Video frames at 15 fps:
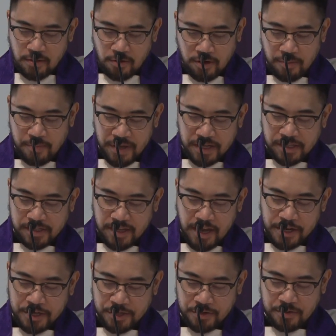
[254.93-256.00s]
or a big
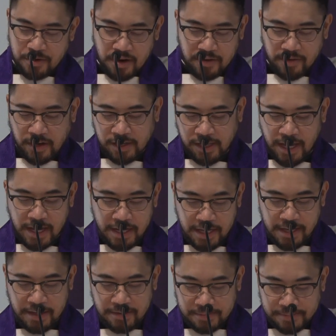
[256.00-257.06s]
statue of Our Lady.